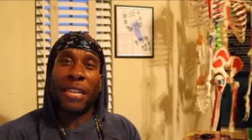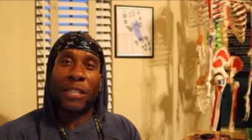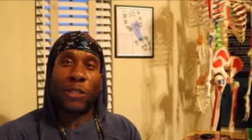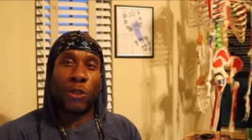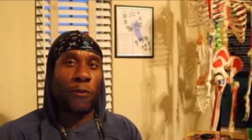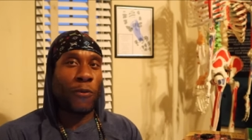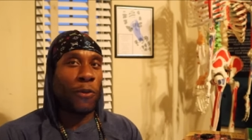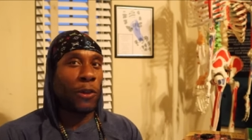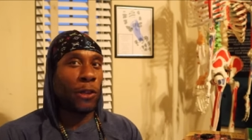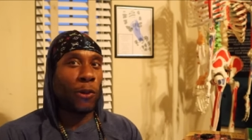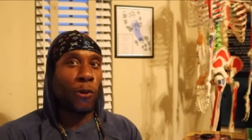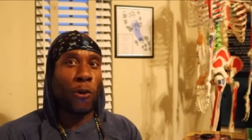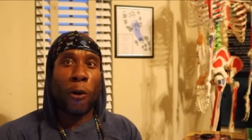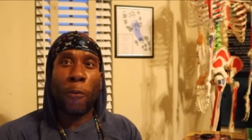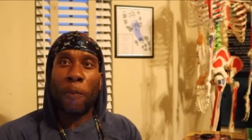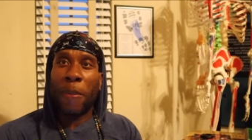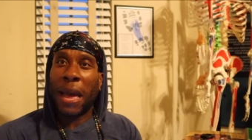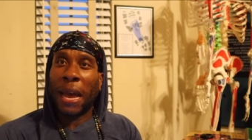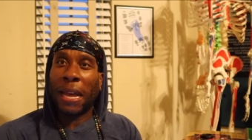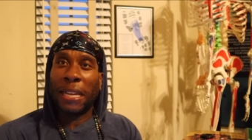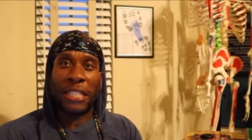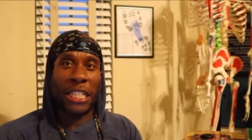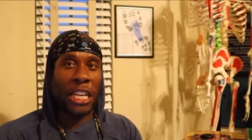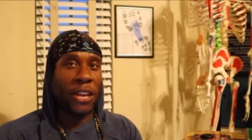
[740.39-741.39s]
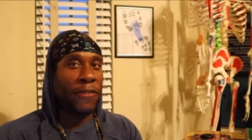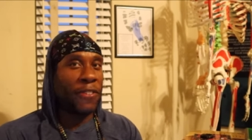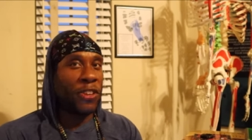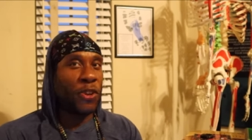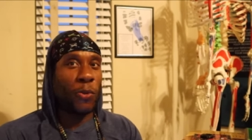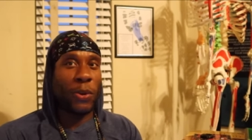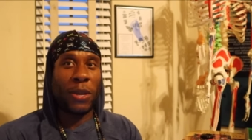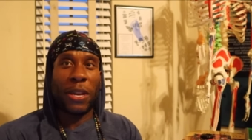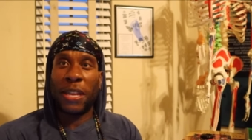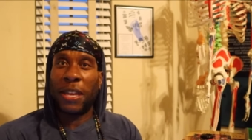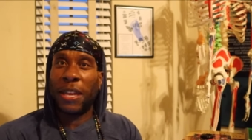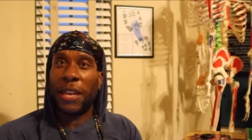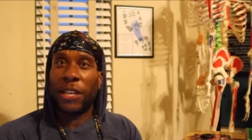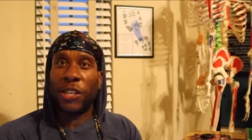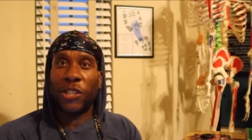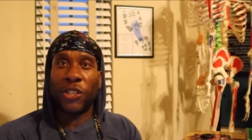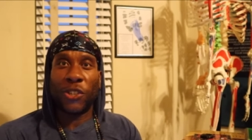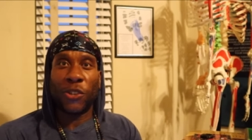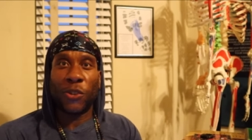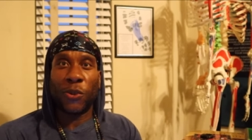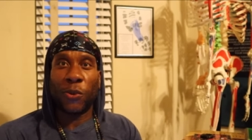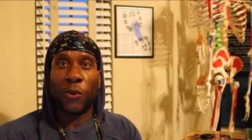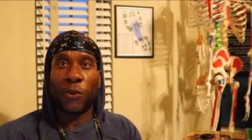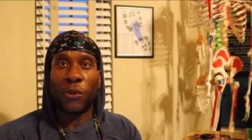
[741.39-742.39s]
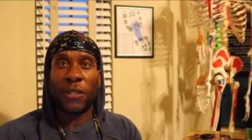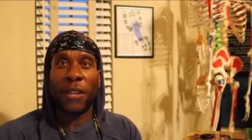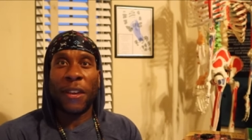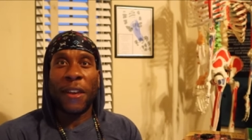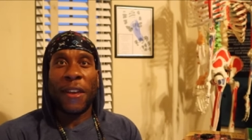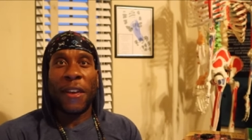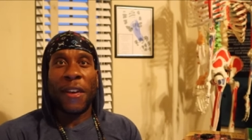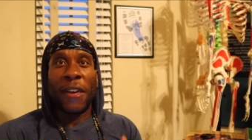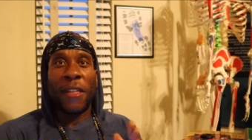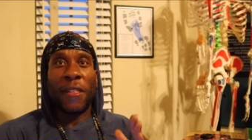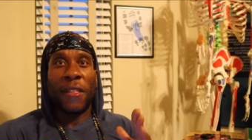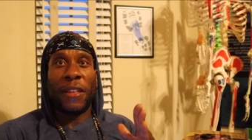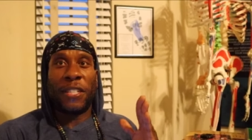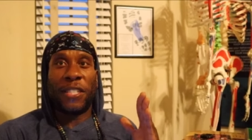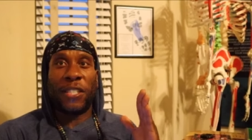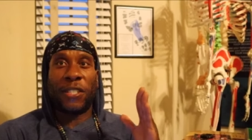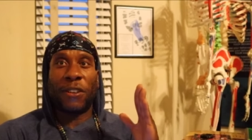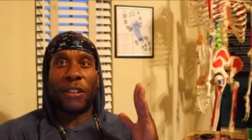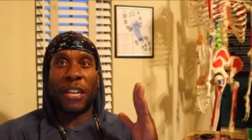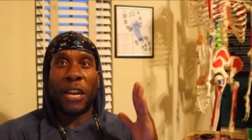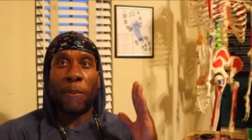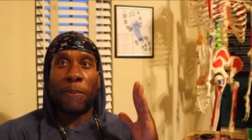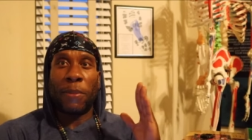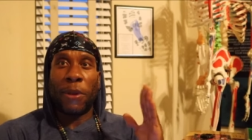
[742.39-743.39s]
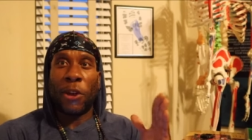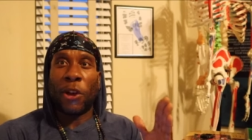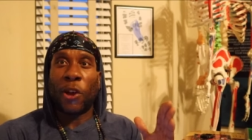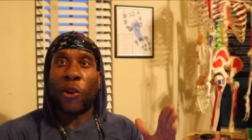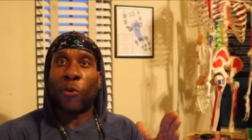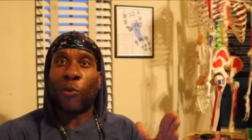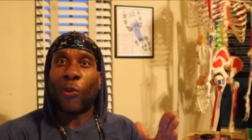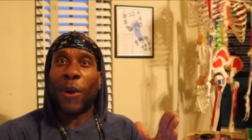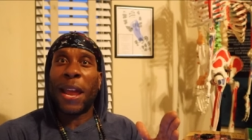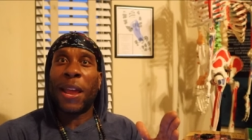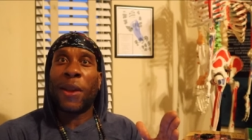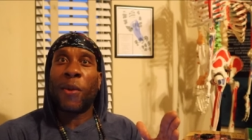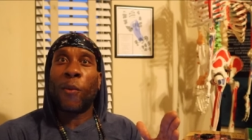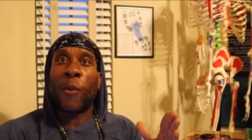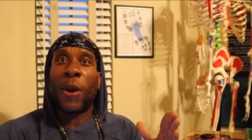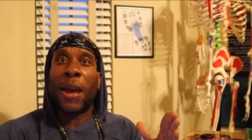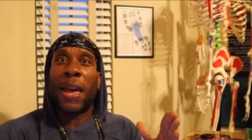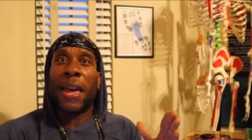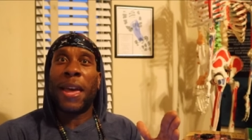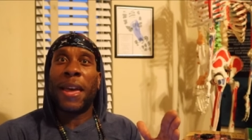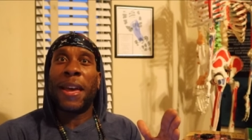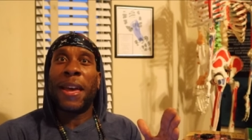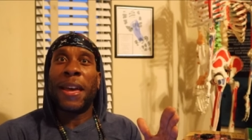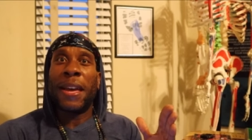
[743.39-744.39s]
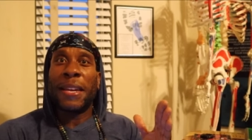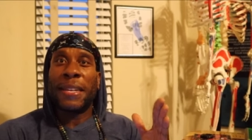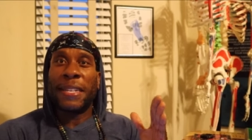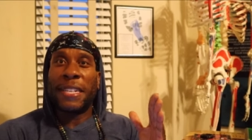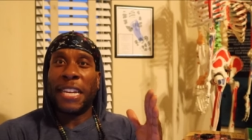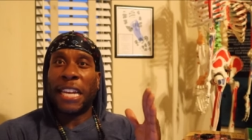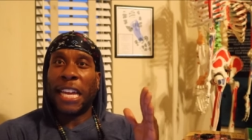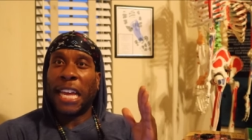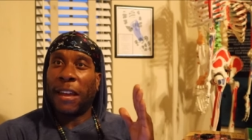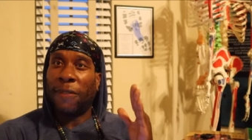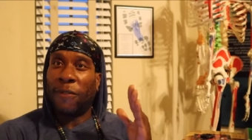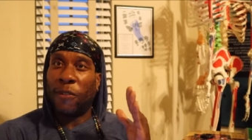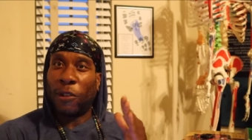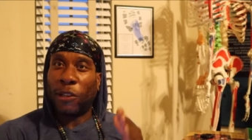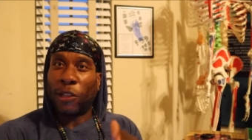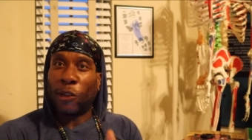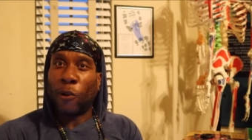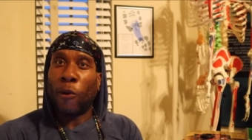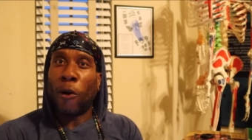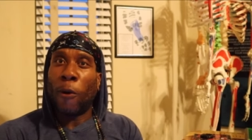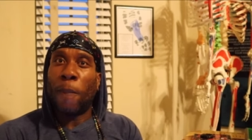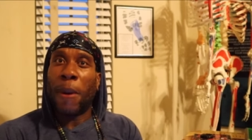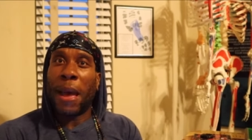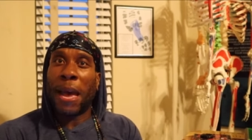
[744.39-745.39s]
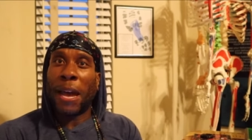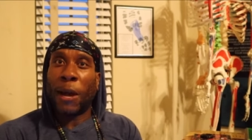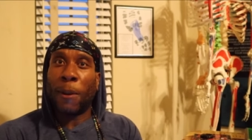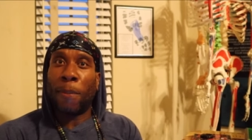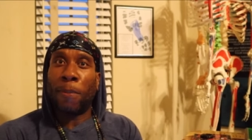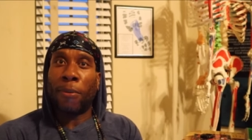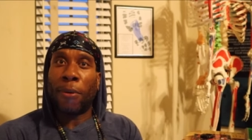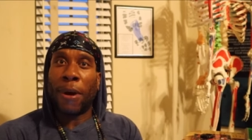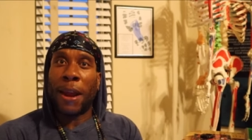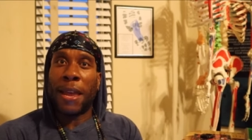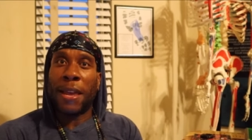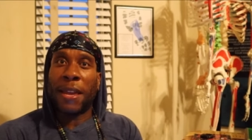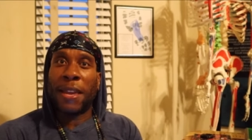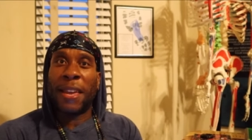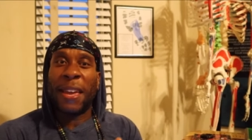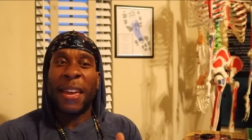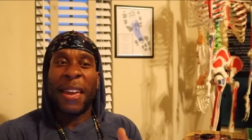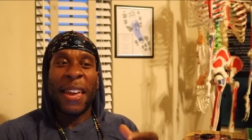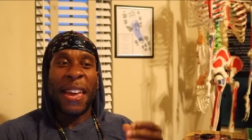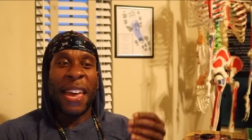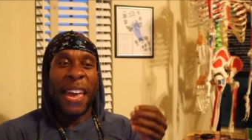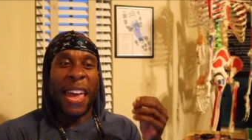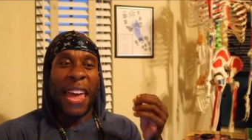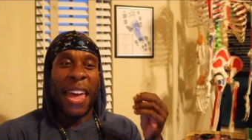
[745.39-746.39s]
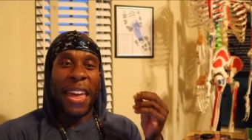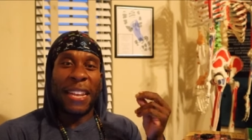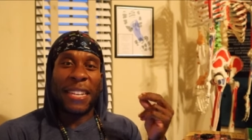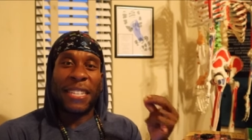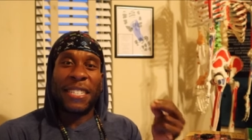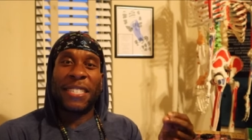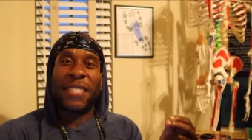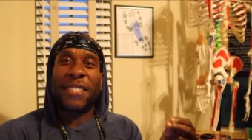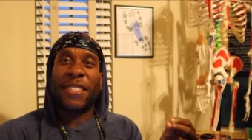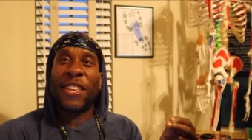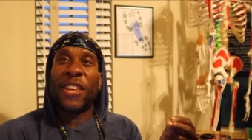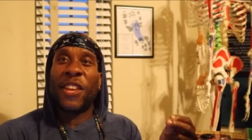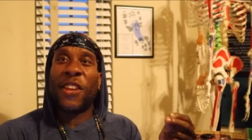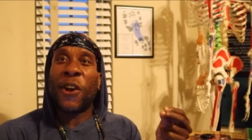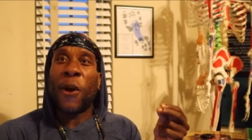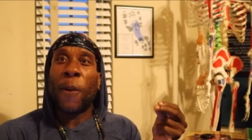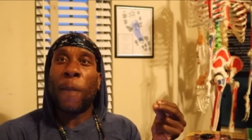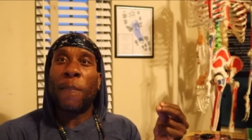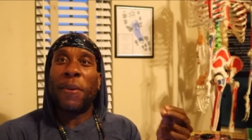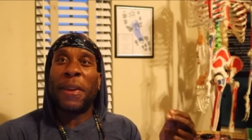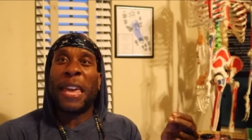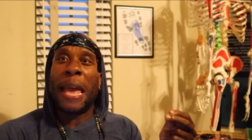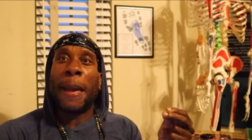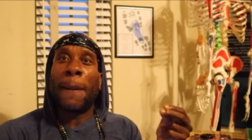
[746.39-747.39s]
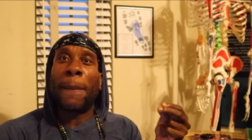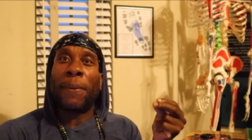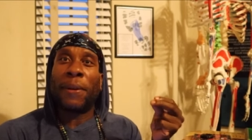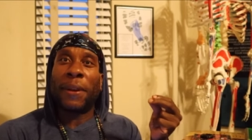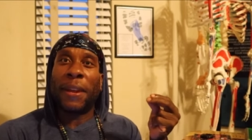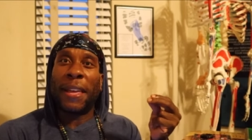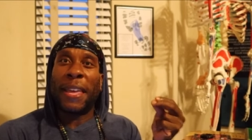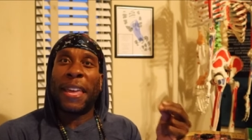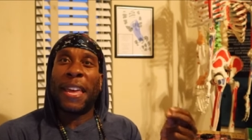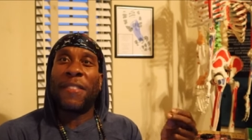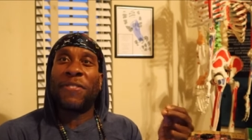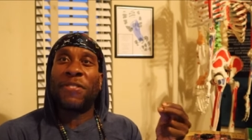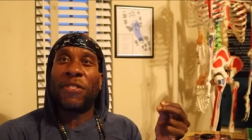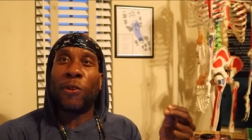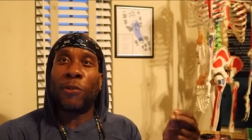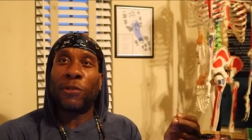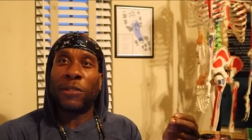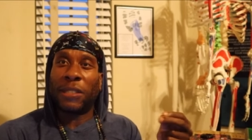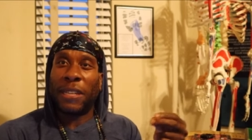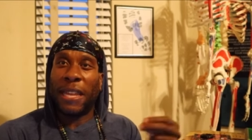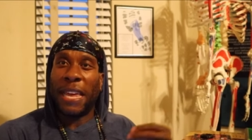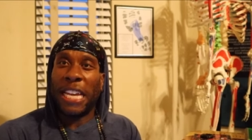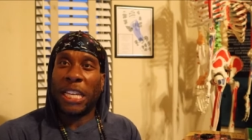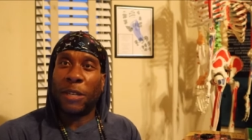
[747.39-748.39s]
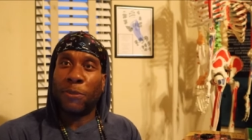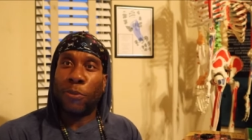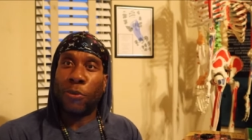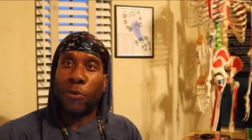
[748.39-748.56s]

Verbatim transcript: So if your lower back is giving you any issues, this is gonna be a great way to give your lower back a break and still be able to hit those legs